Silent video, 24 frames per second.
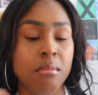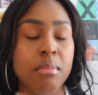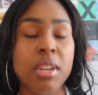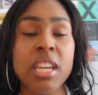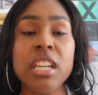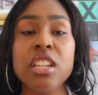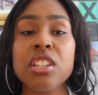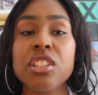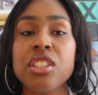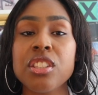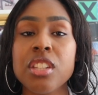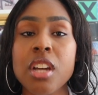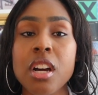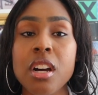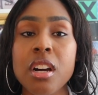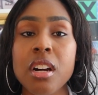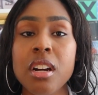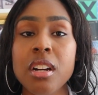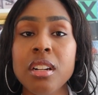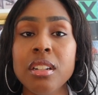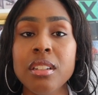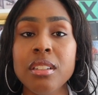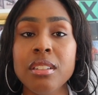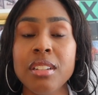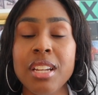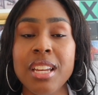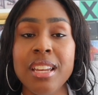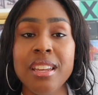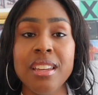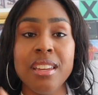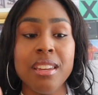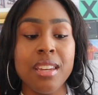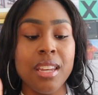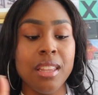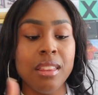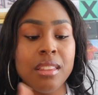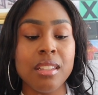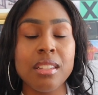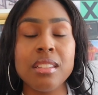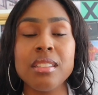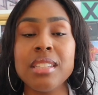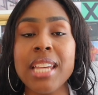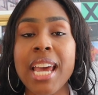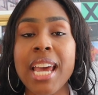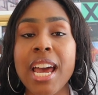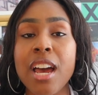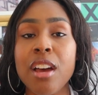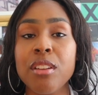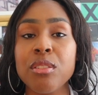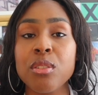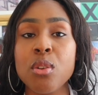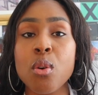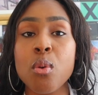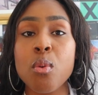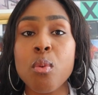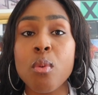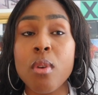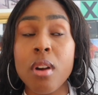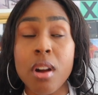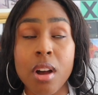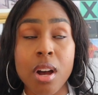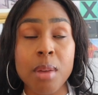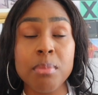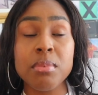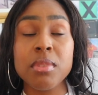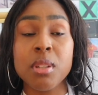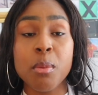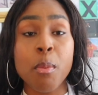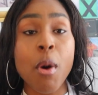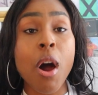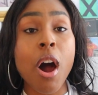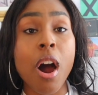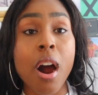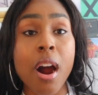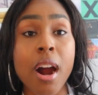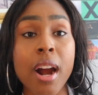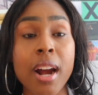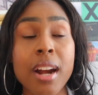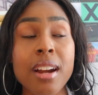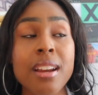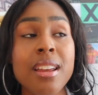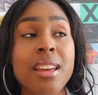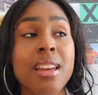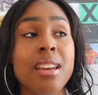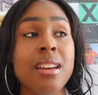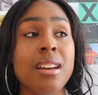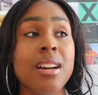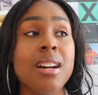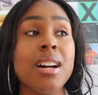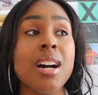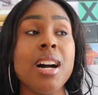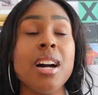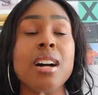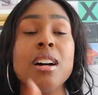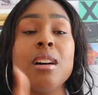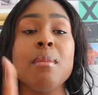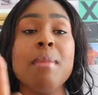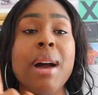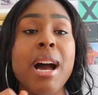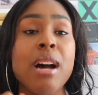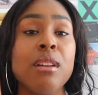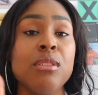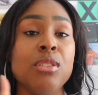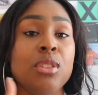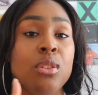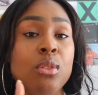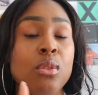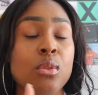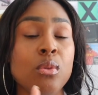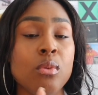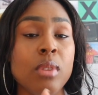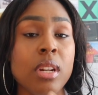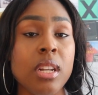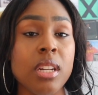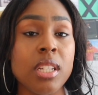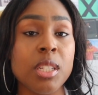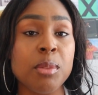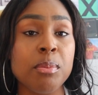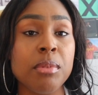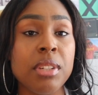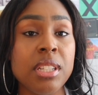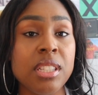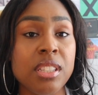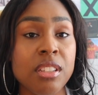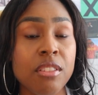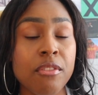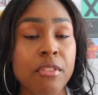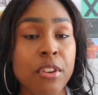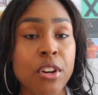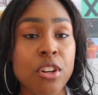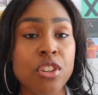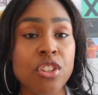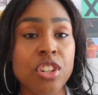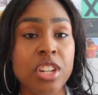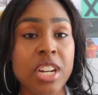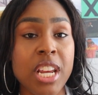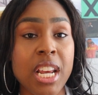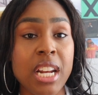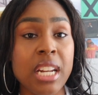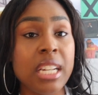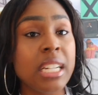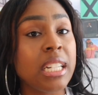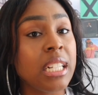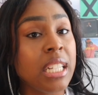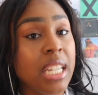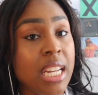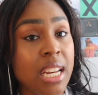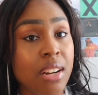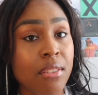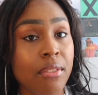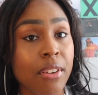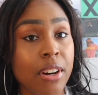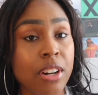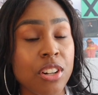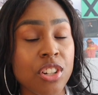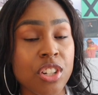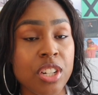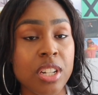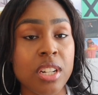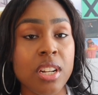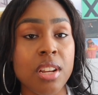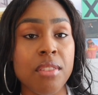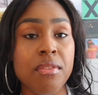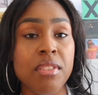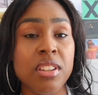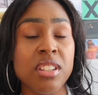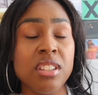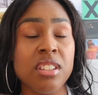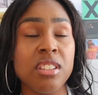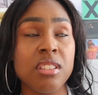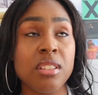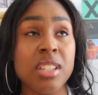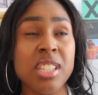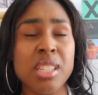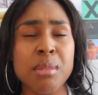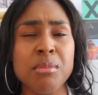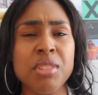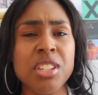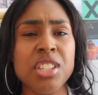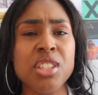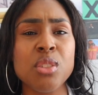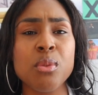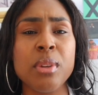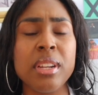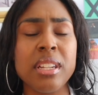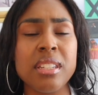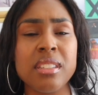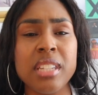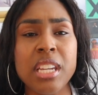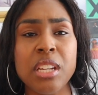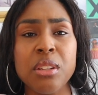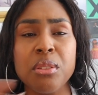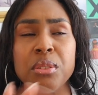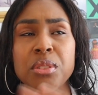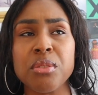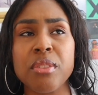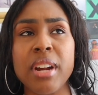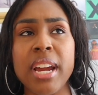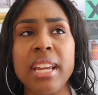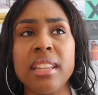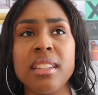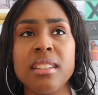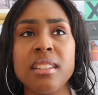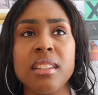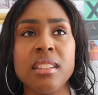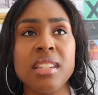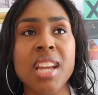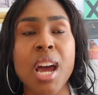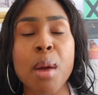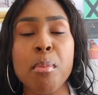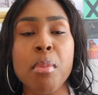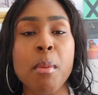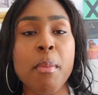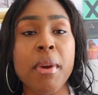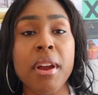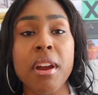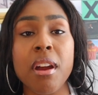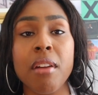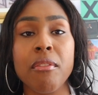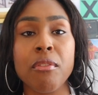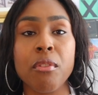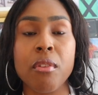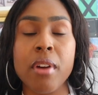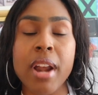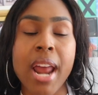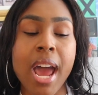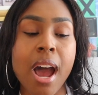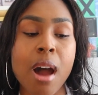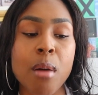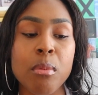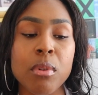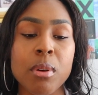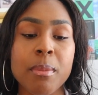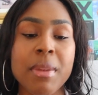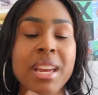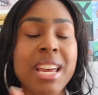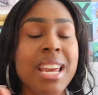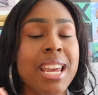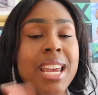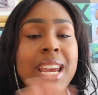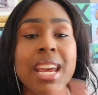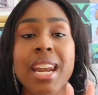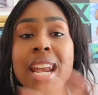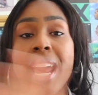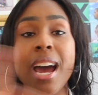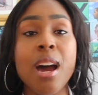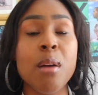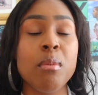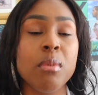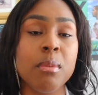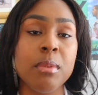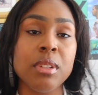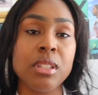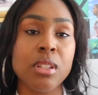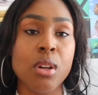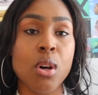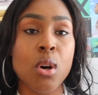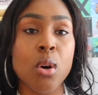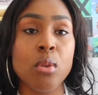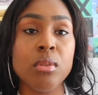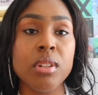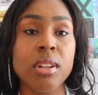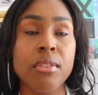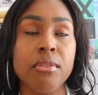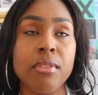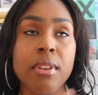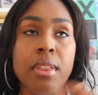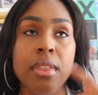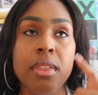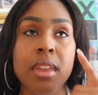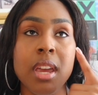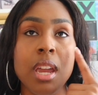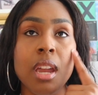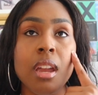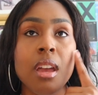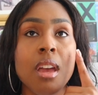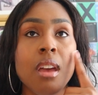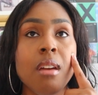Pick a song, get the sound up to par. I'll do an explicit version and a clean version if this is, because I'm just doing singles, right? This is not preparing for an album. An album is a whole different thing,